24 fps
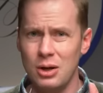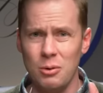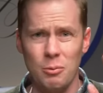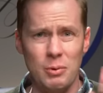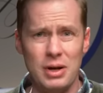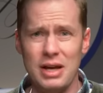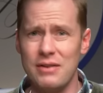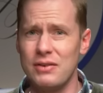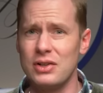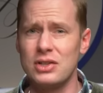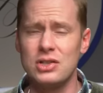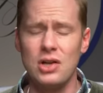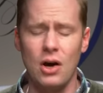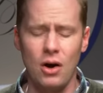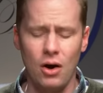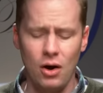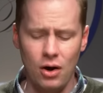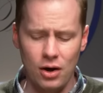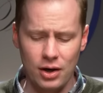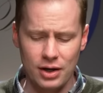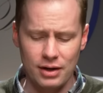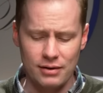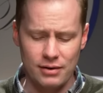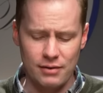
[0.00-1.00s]
We have a
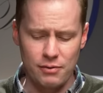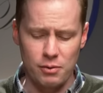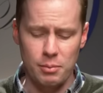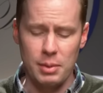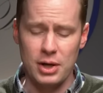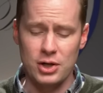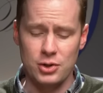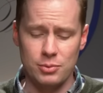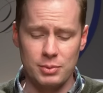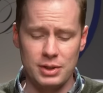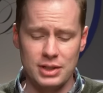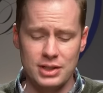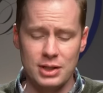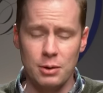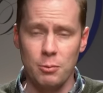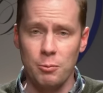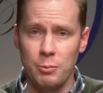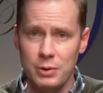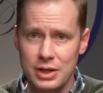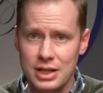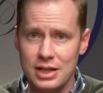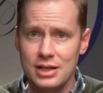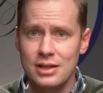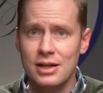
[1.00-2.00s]
ton of different measurements that
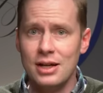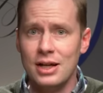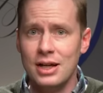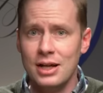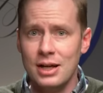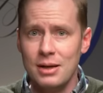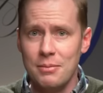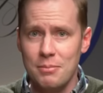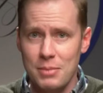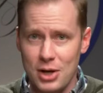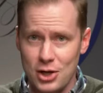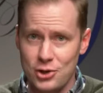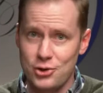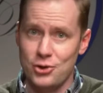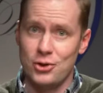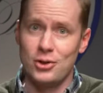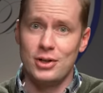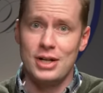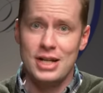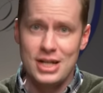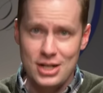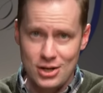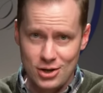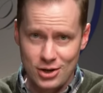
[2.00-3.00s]
we measure
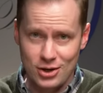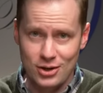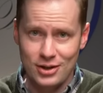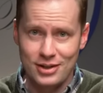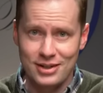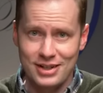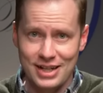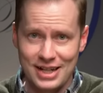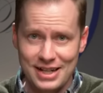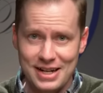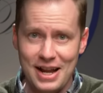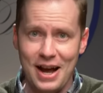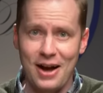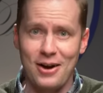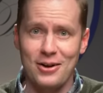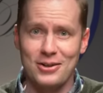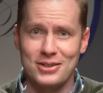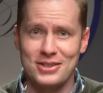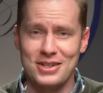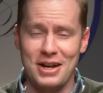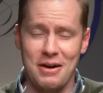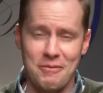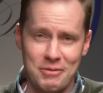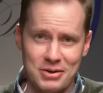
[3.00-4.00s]
here
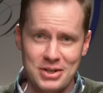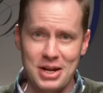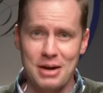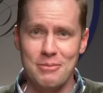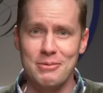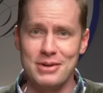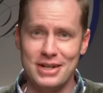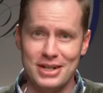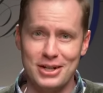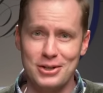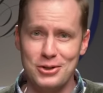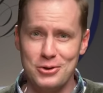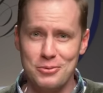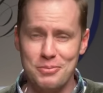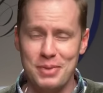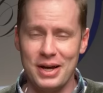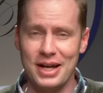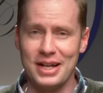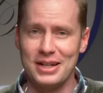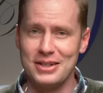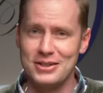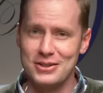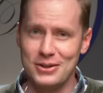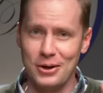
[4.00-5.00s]
in-house every time we get a new
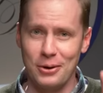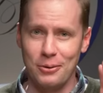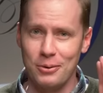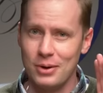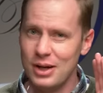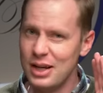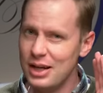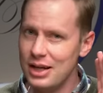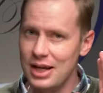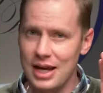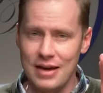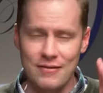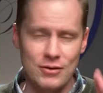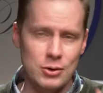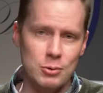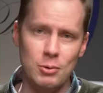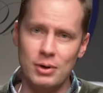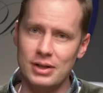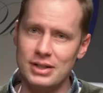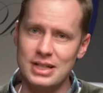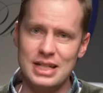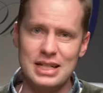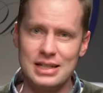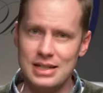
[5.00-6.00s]
pen. So if you
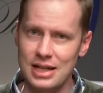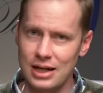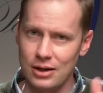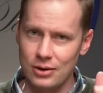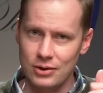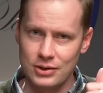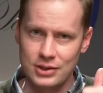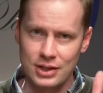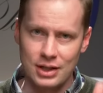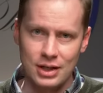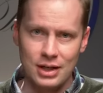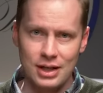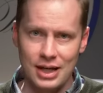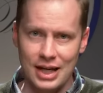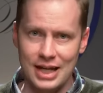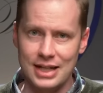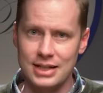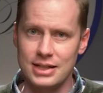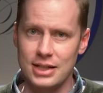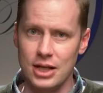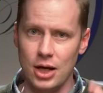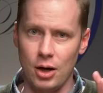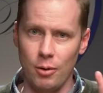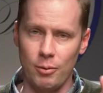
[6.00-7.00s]
want details,
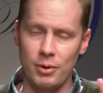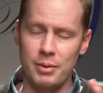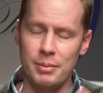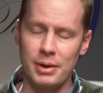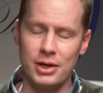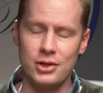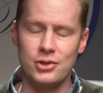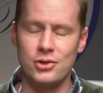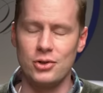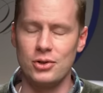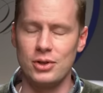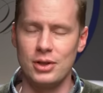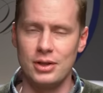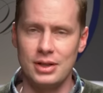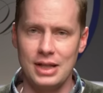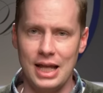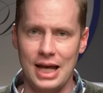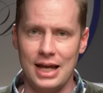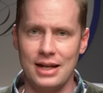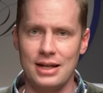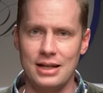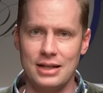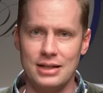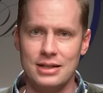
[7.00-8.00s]
it's there. We make sure that
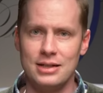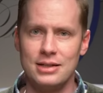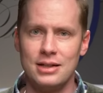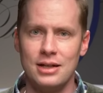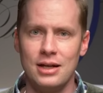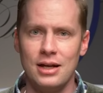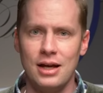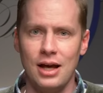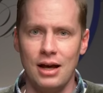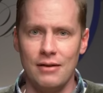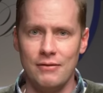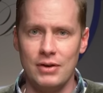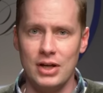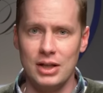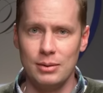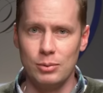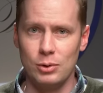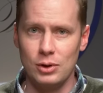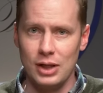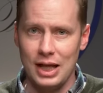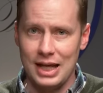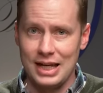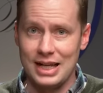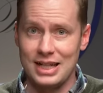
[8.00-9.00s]
that is
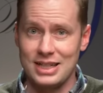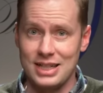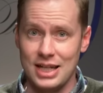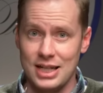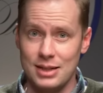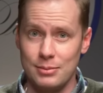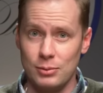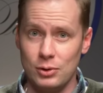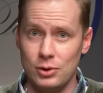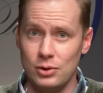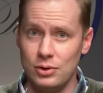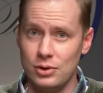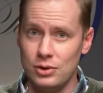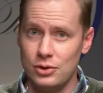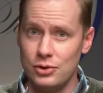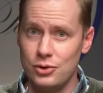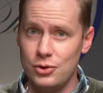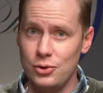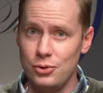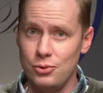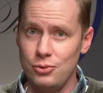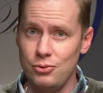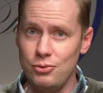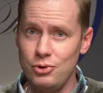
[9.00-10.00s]
available and accessible
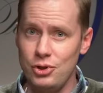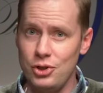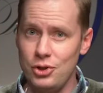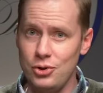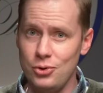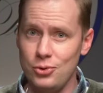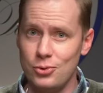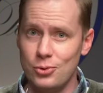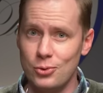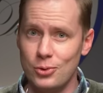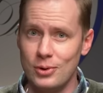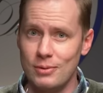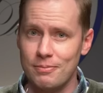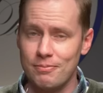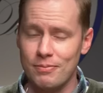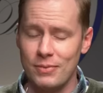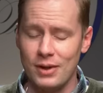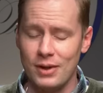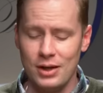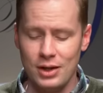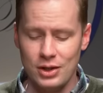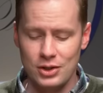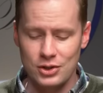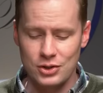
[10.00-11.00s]
to you.
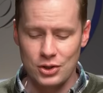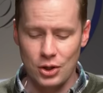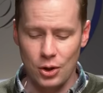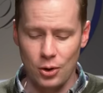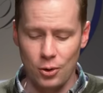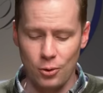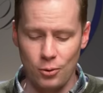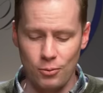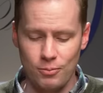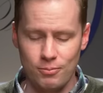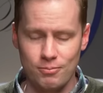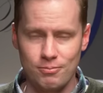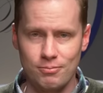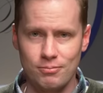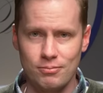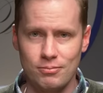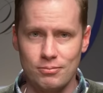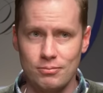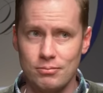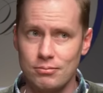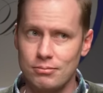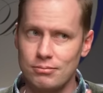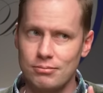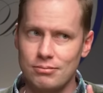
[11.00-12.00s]
So
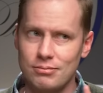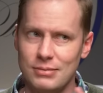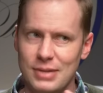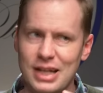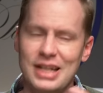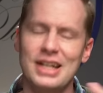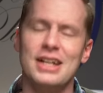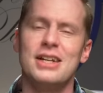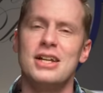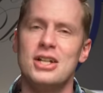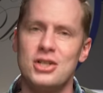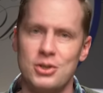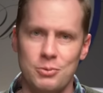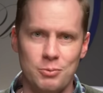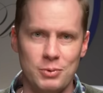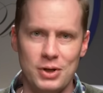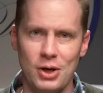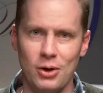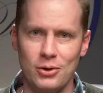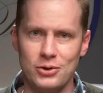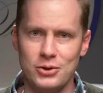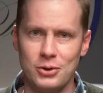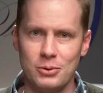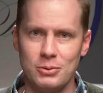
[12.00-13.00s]
in addition, we
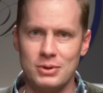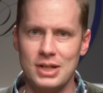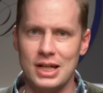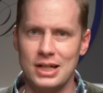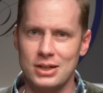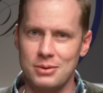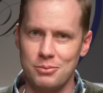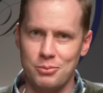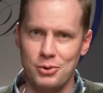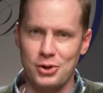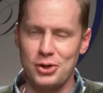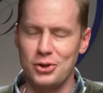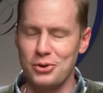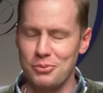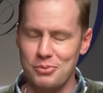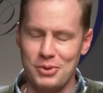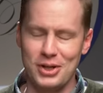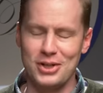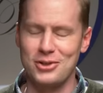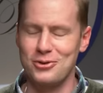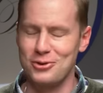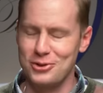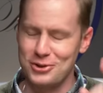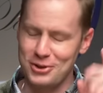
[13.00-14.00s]
also take some pretty good
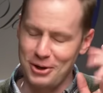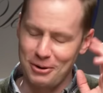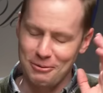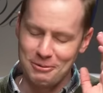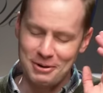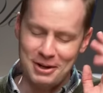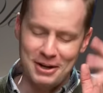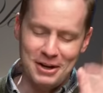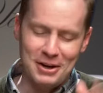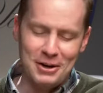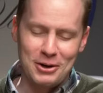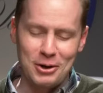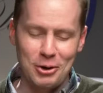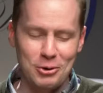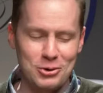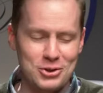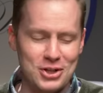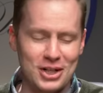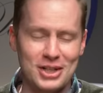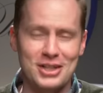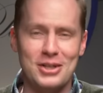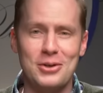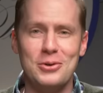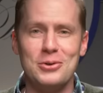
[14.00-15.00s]
pictures. So go
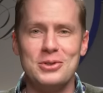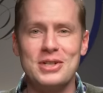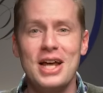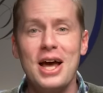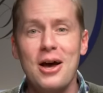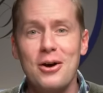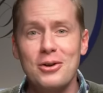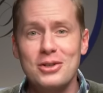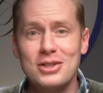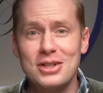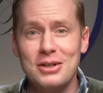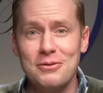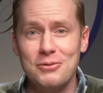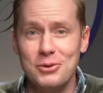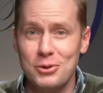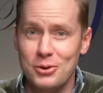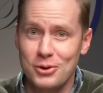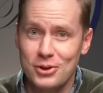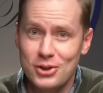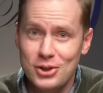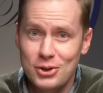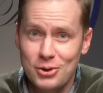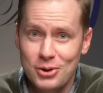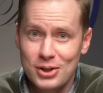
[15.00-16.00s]
check those out if
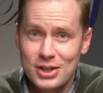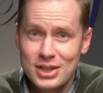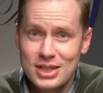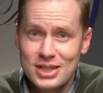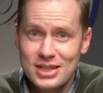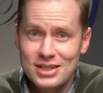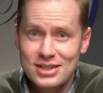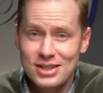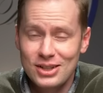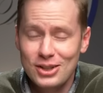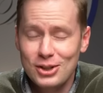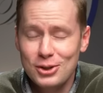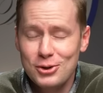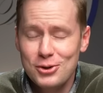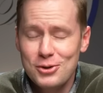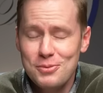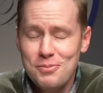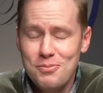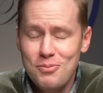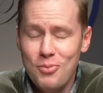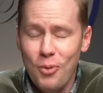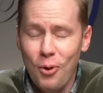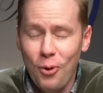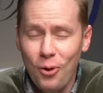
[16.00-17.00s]
you're curious to
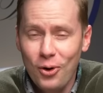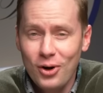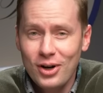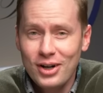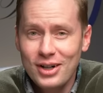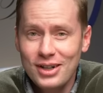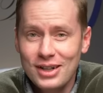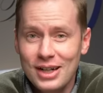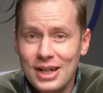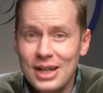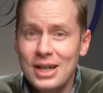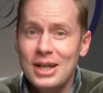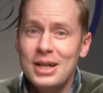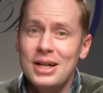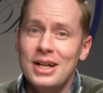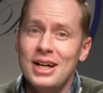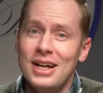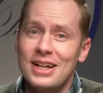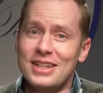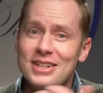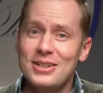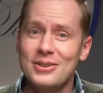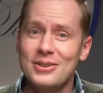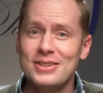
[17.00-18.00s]
learn more.
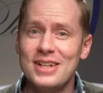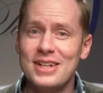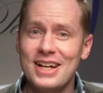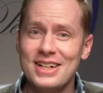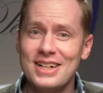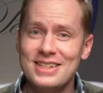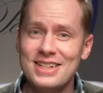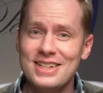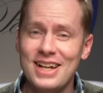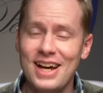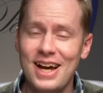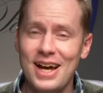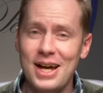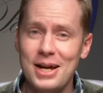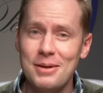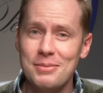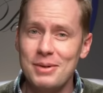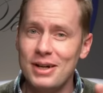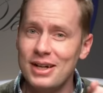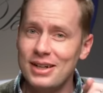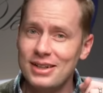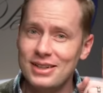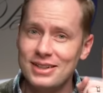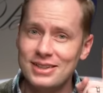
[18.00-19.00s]
Until next time,
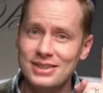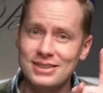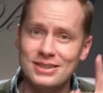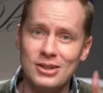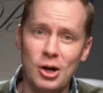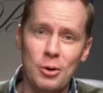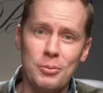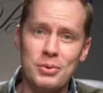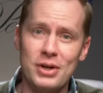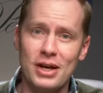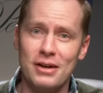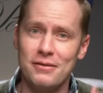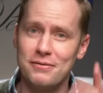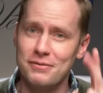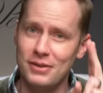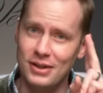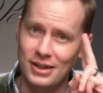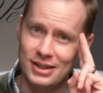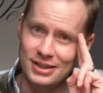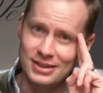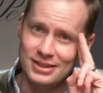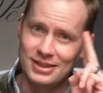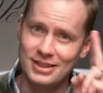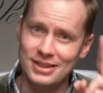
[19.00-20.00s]
hope you have
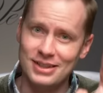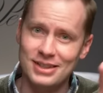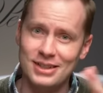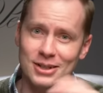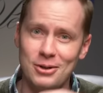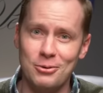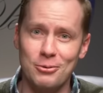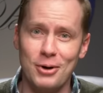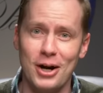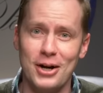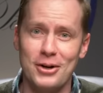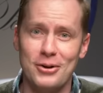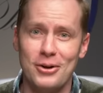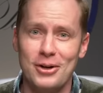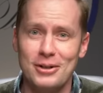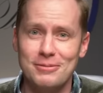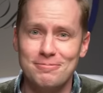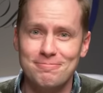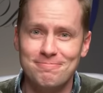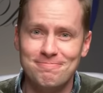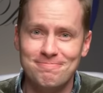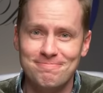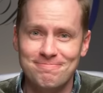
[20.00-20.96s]
fun. Right on.